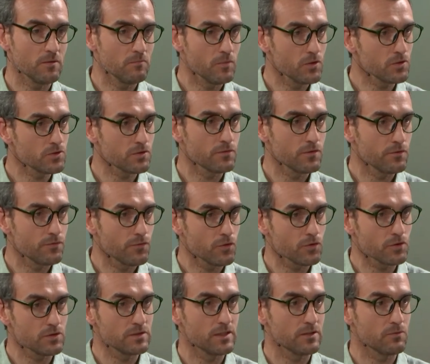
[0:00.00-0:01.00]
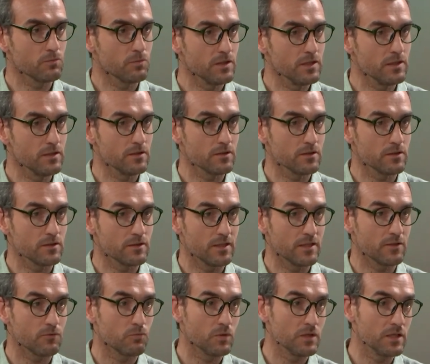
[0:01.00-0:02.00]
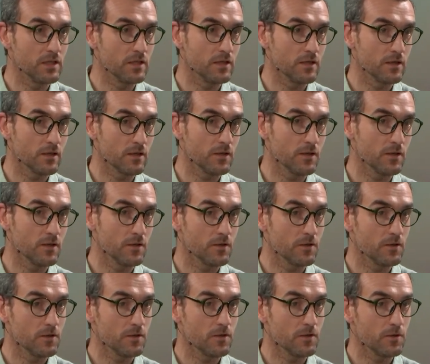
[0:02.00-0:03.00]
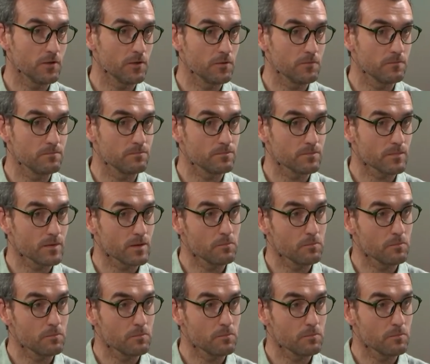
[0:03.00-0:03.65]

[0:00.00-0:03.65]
most of the forests that we that we um,